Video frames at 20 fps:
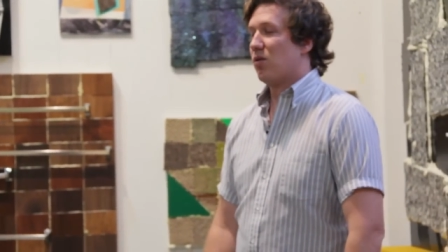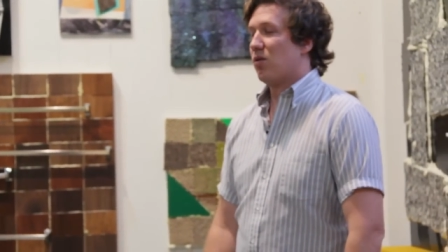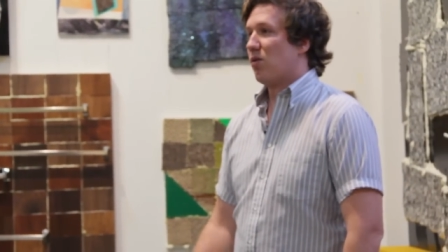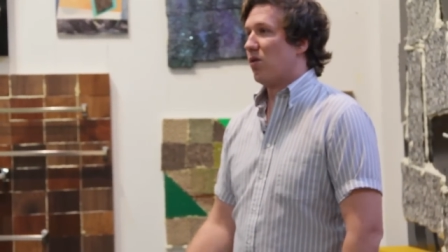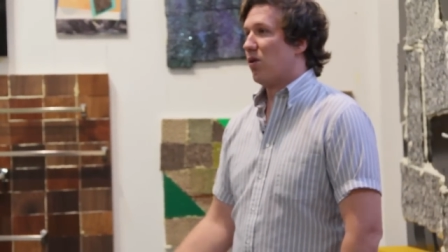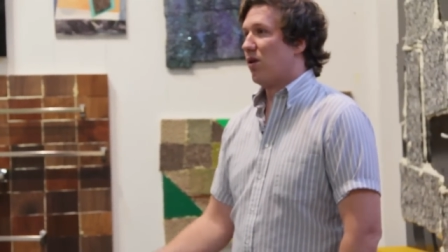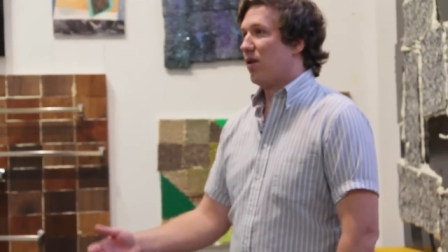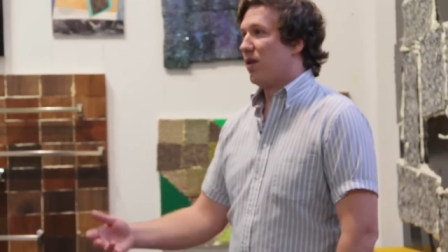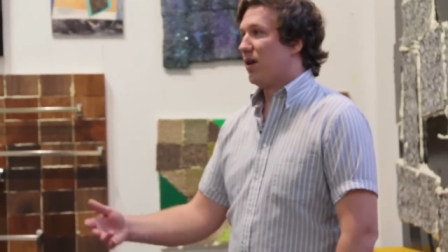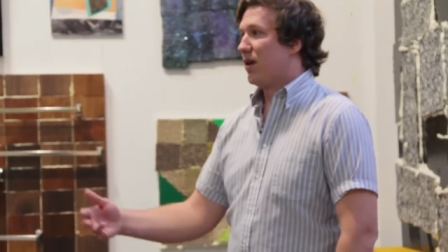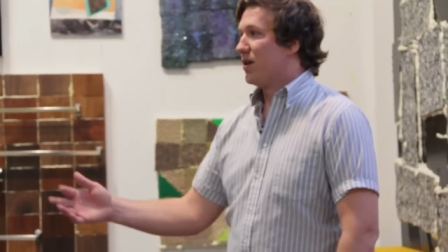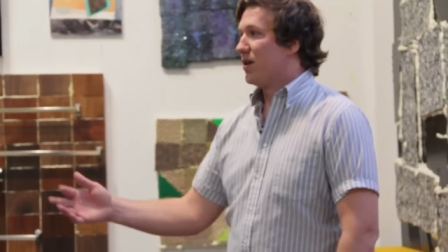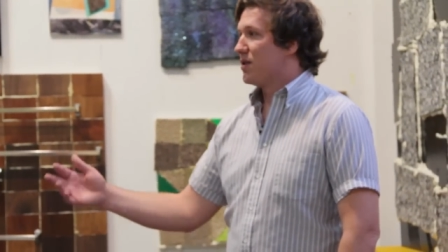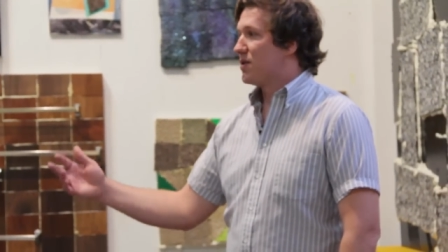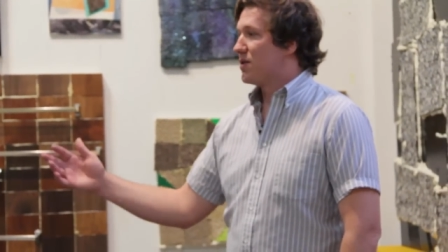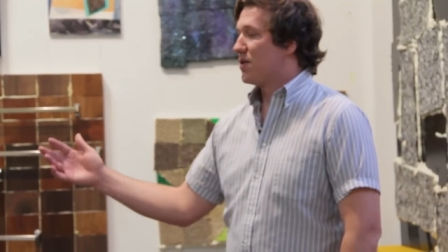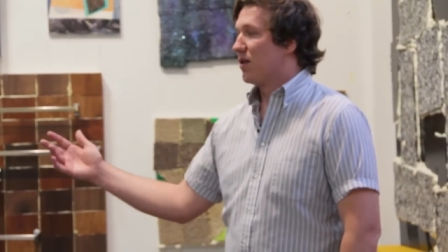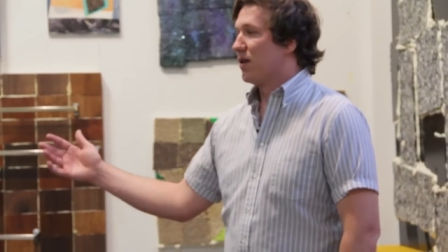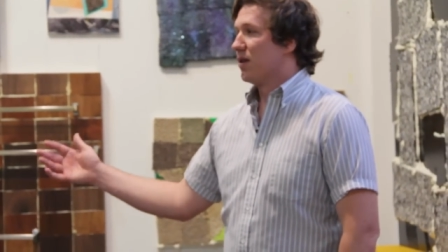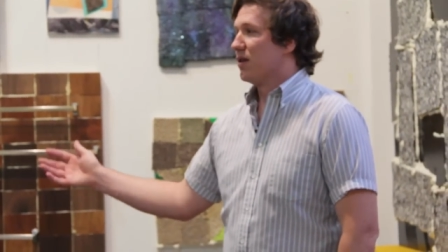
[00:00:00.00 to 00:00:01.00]
or there are
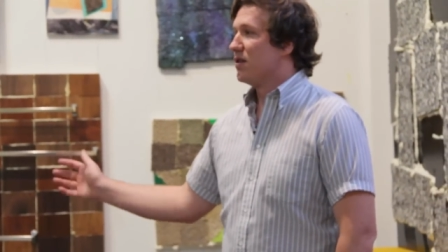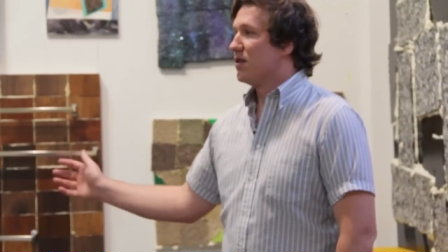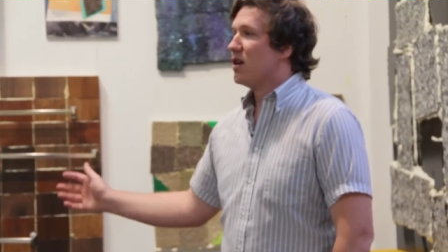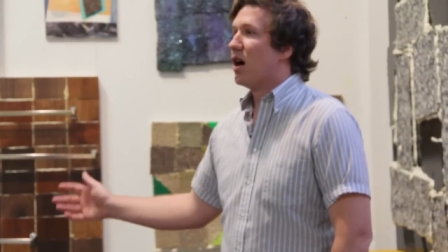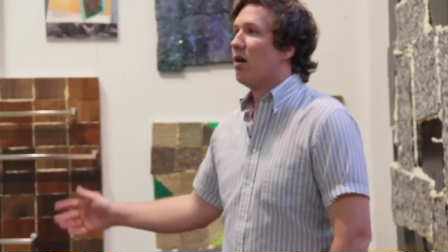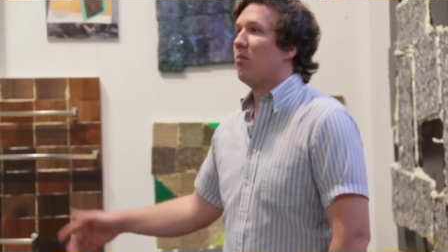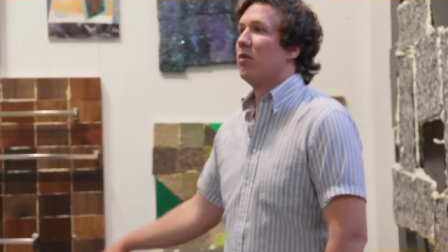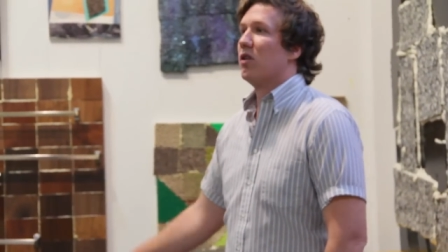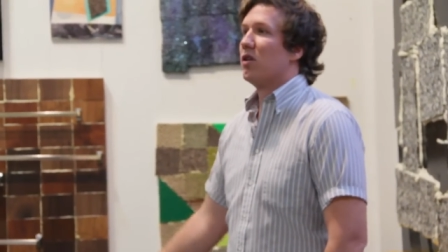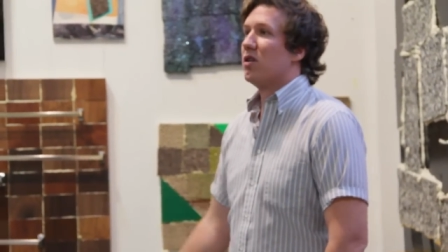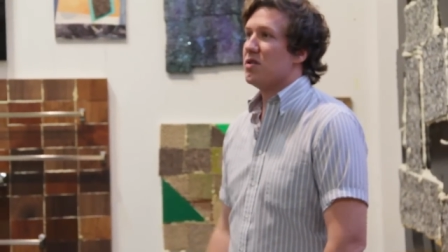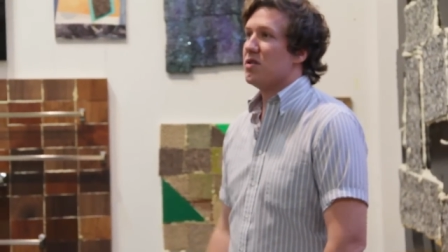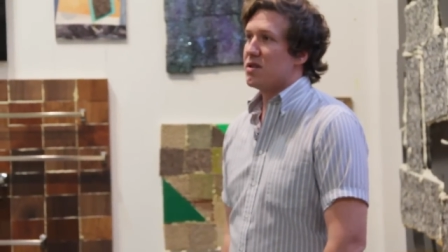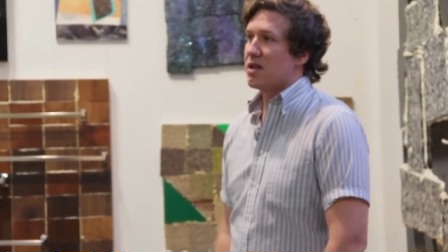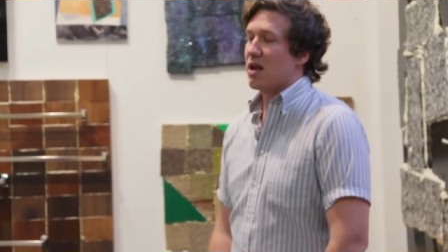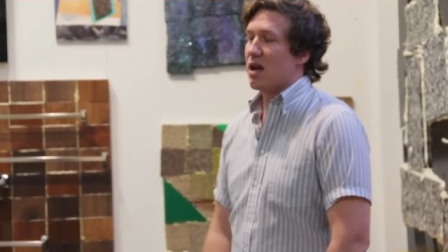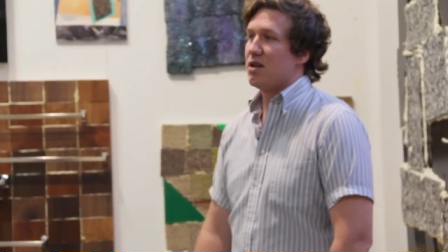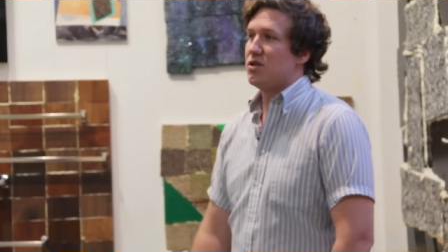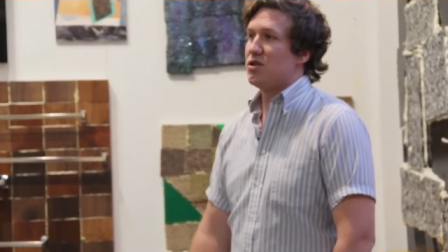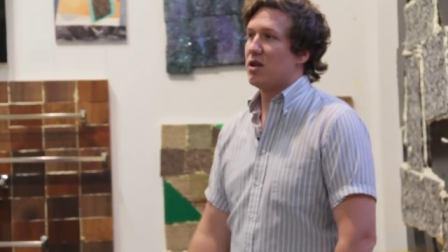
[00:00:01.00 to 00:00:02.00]
certain tumblers
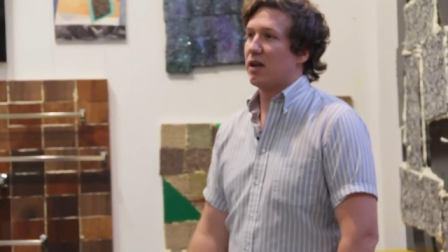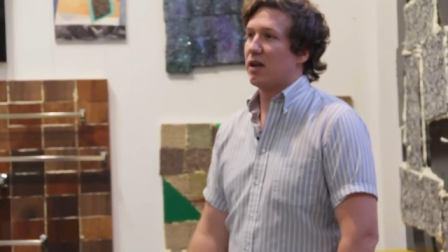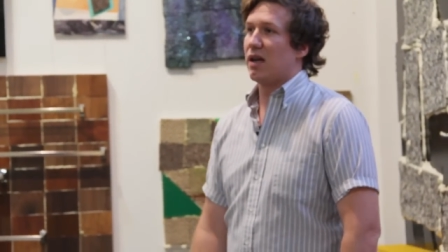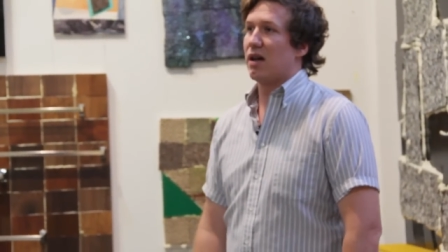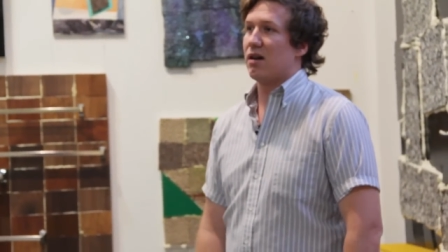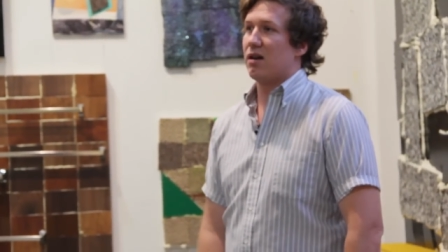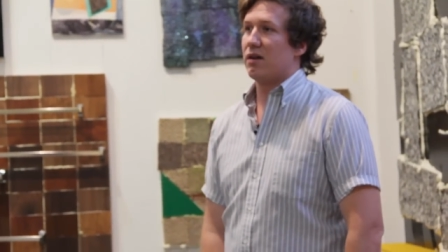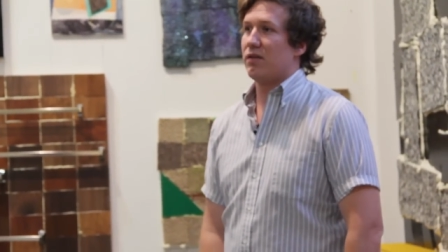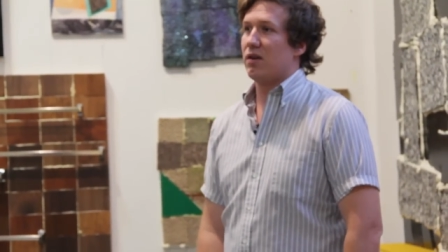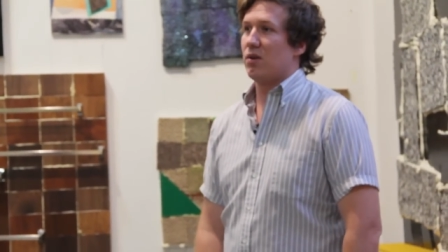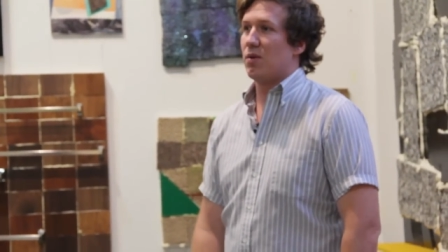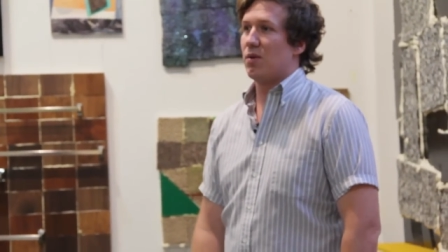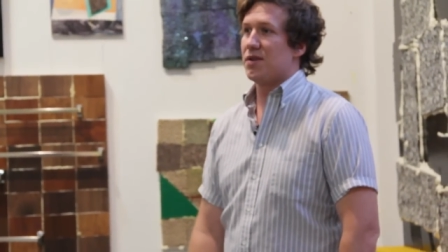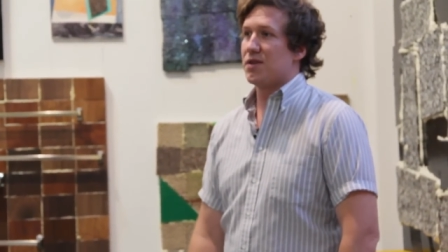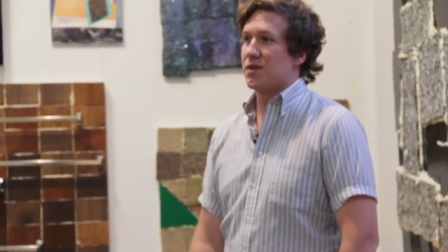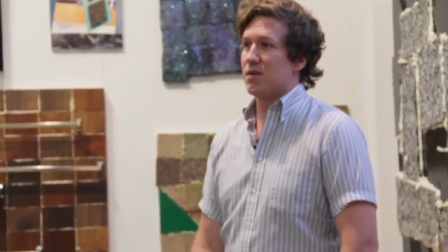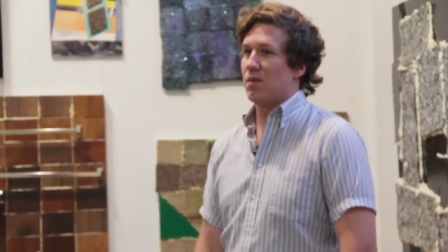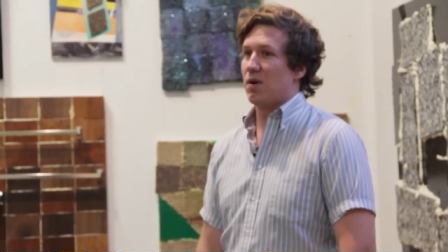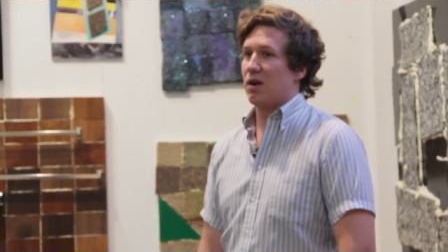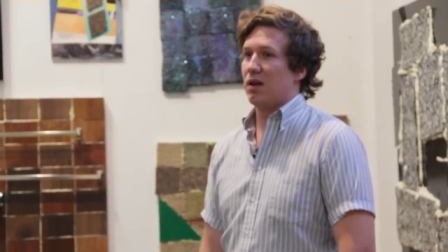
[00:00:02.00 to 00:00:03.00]
that I check out every
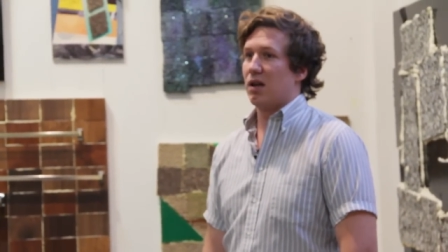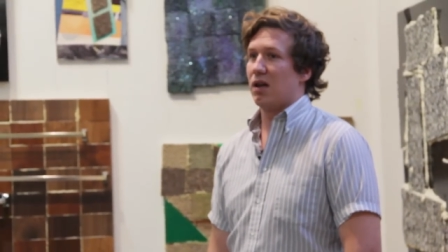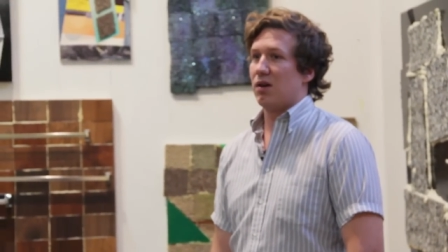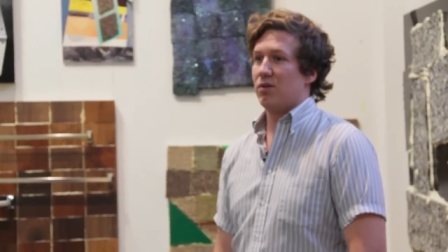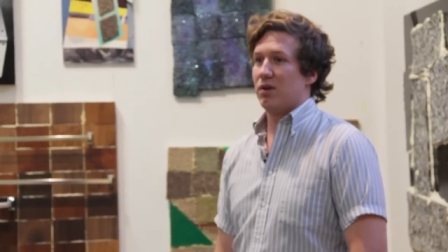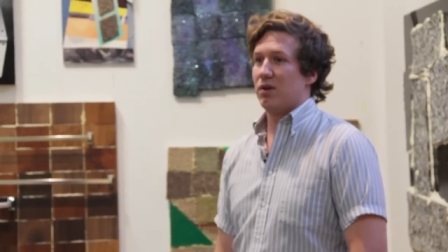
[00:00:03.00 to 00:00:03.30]
once in a while. I